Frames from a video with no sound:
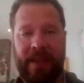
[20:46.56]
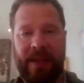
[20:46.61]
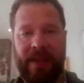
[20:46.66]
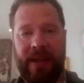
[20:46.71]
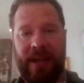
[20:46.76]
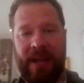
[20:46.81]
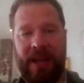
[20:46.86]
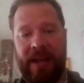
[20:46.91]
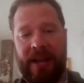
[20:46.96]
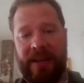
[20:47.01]

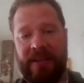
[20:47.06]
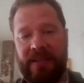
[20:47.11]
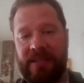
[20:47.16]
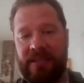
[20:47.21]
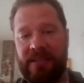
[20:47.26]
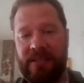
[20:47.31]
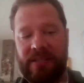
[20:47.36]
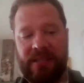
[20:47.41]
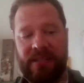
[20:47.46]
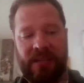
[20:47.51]

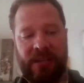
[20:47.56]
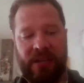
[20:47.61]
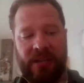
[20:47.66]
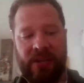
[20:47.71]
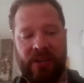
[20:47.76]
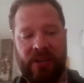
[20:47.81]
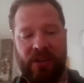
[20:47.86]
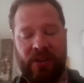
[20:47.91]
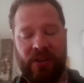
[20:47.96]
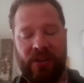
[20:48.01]
And
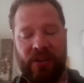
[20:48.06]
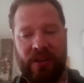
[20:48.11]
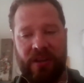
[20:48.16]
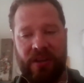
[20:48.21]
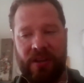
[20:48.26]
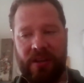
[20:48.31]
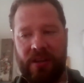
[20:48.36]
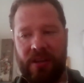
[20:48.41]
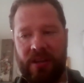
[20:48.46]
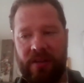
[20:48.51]

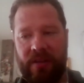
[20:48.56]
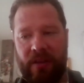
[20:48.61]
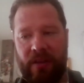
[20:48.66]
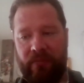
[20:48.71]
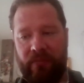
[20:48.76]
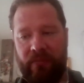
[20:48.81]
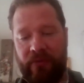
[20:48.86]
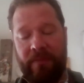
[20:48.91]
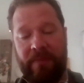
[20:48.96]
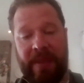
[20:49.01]

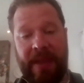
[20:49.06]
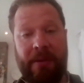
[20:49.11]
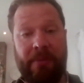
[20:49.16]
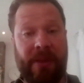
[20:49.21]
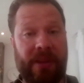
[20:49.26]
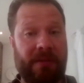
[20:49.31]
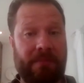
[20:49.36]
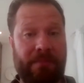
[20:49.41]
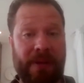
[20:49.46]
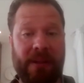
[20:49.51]
from there
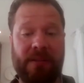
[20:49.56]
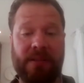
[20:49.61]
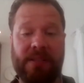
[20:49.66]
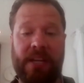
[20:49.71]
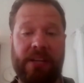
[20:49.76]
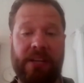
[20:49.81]
we can build.